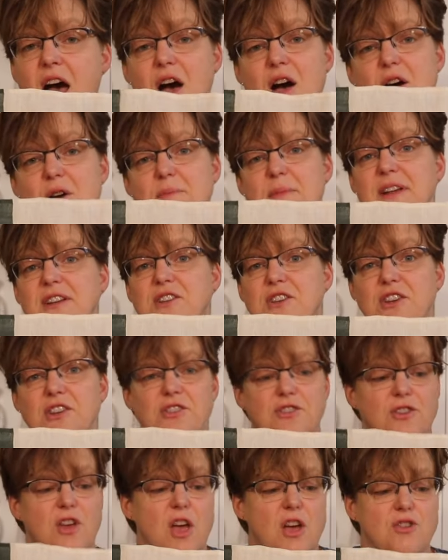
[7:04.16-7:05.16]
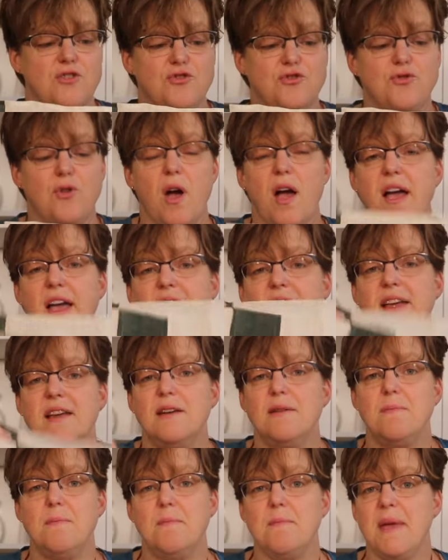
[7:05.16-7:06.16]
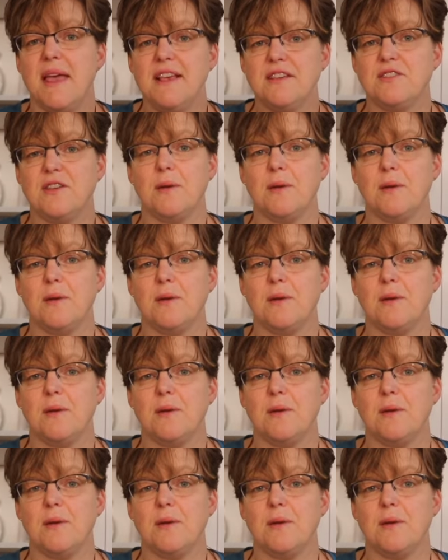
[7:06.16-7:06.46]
and just try and make